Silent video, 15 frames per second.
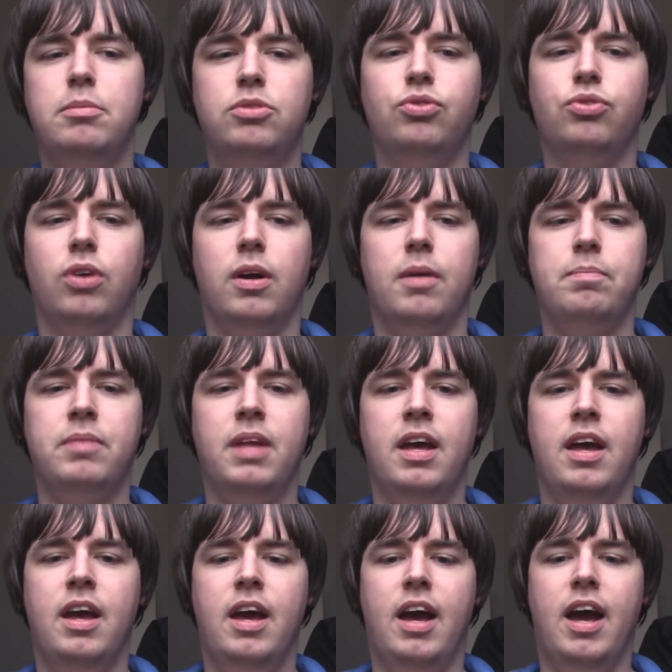from.
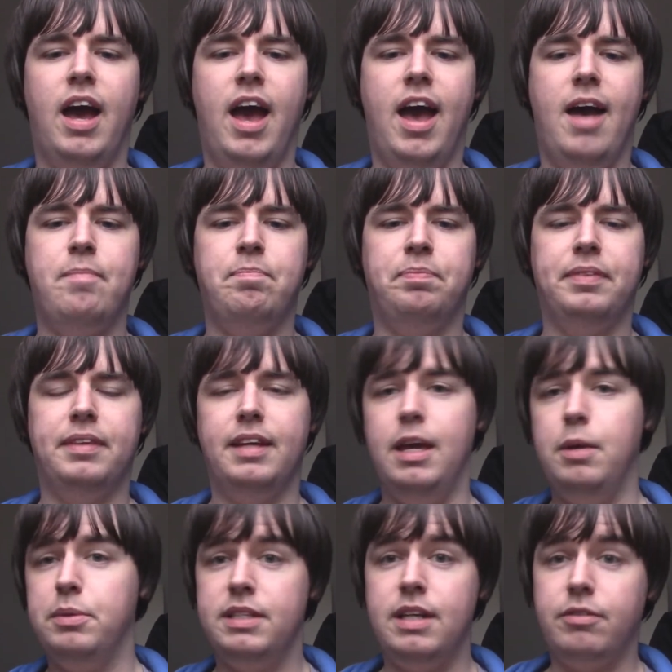Um,
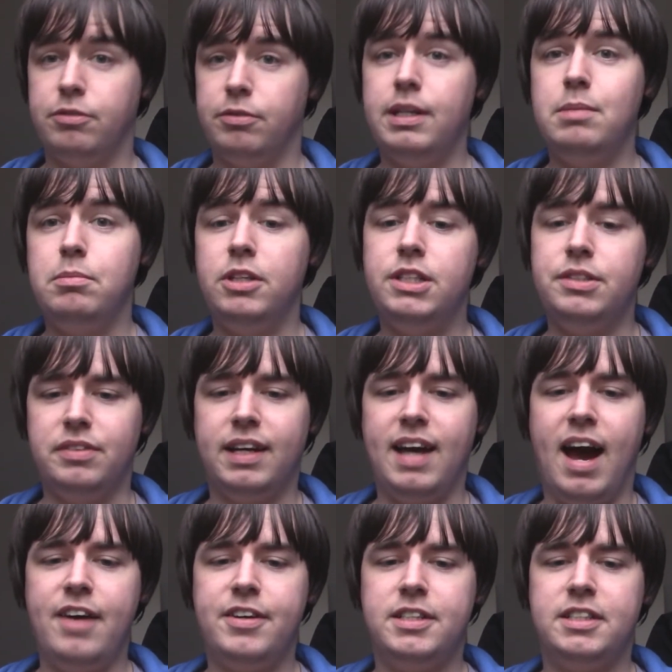he was never really much of a
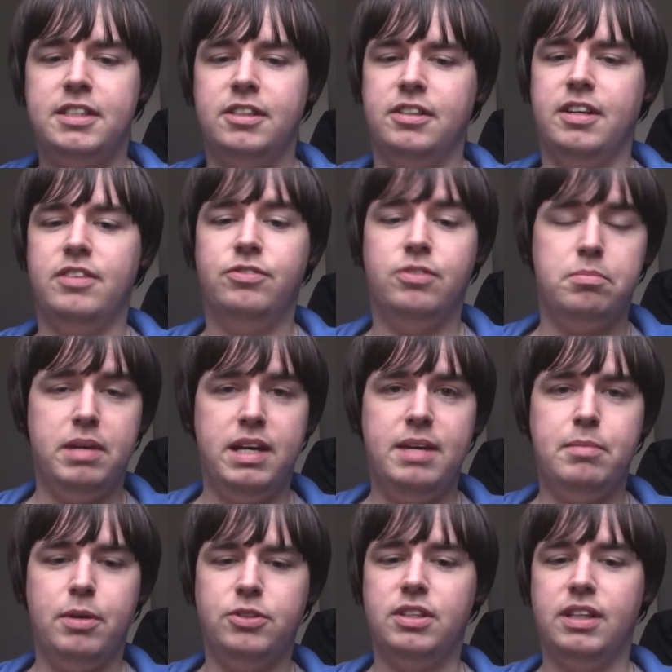character, and for me,
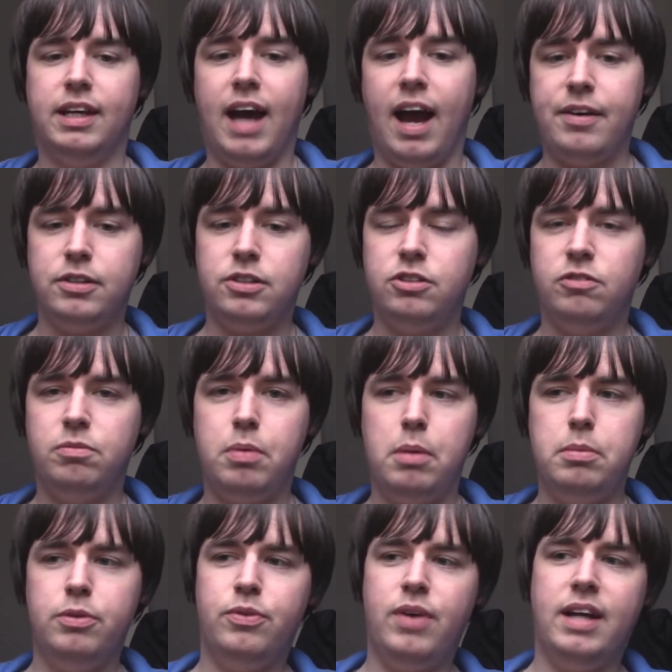most of the character of
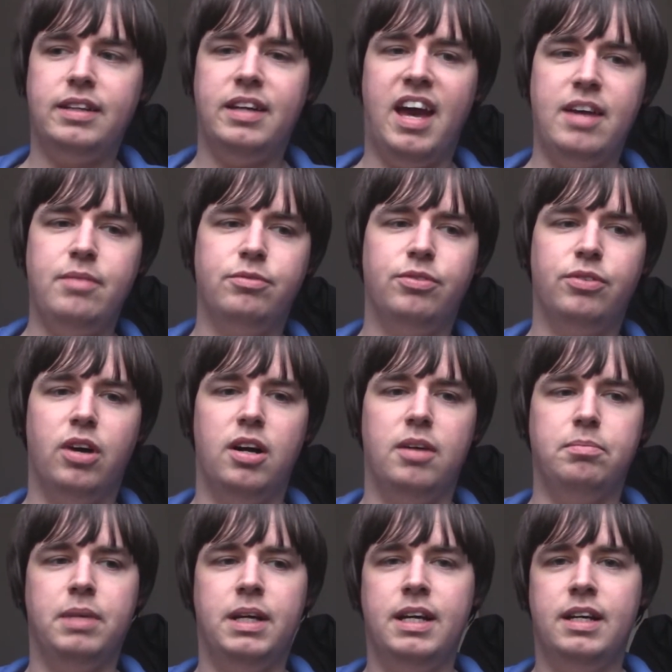Boba Fett came from,